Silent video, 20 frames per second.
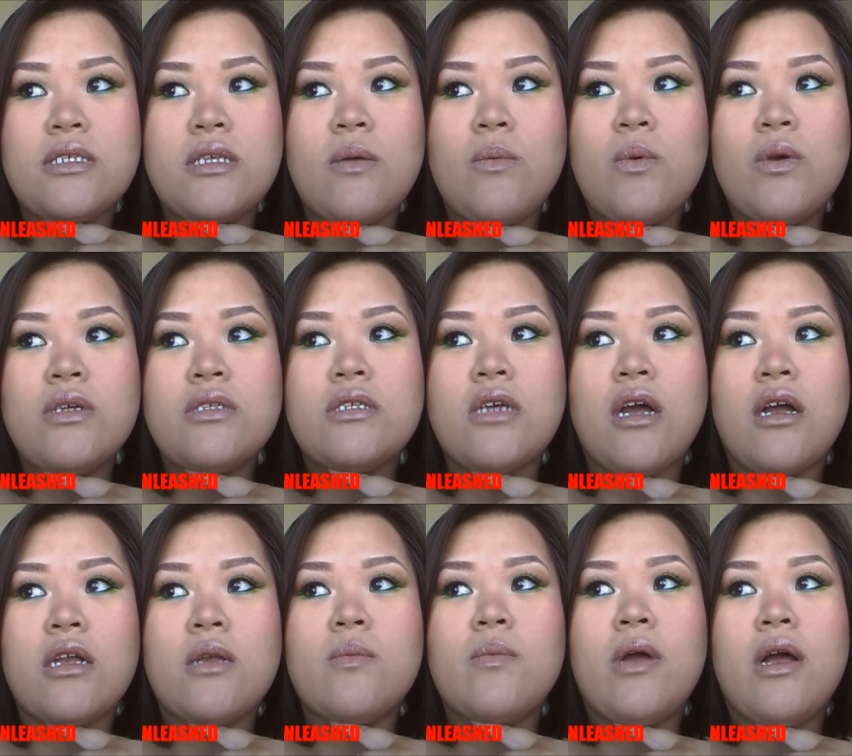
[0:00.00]
someone
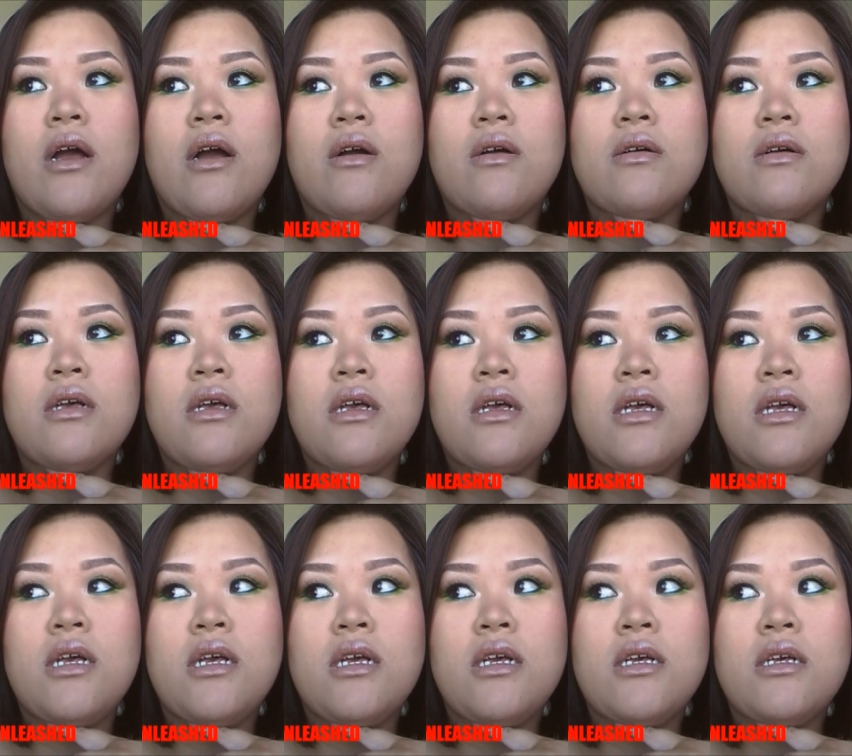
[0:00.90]
talking about
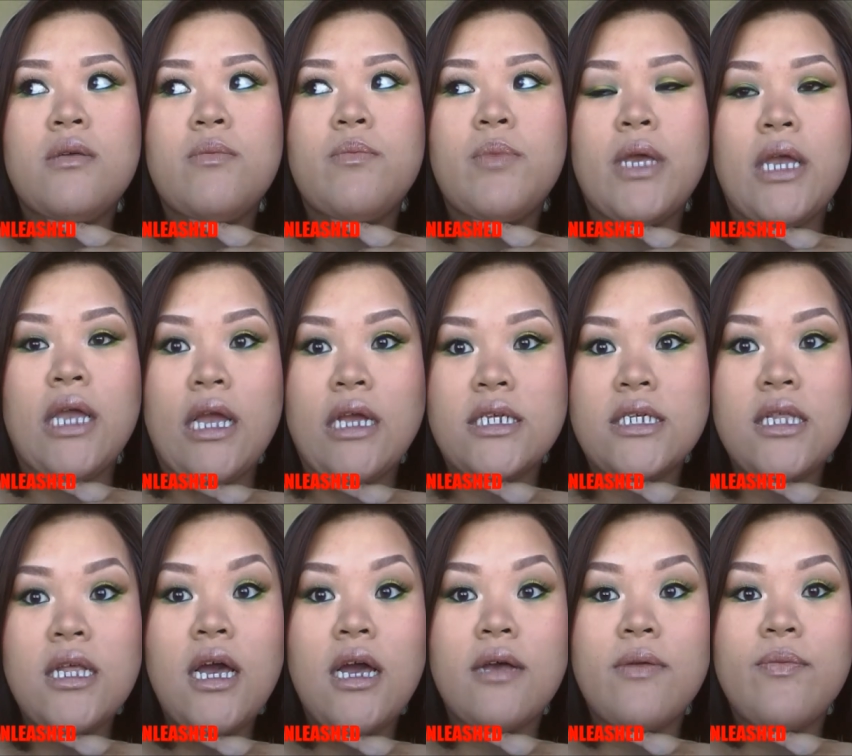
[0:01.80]
being a
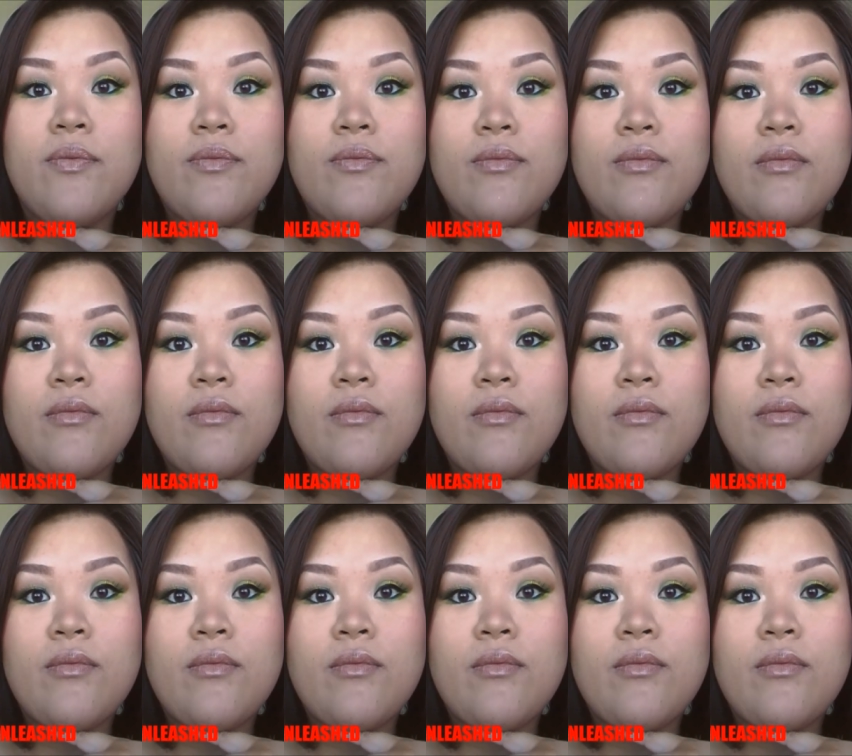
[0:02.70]
slut.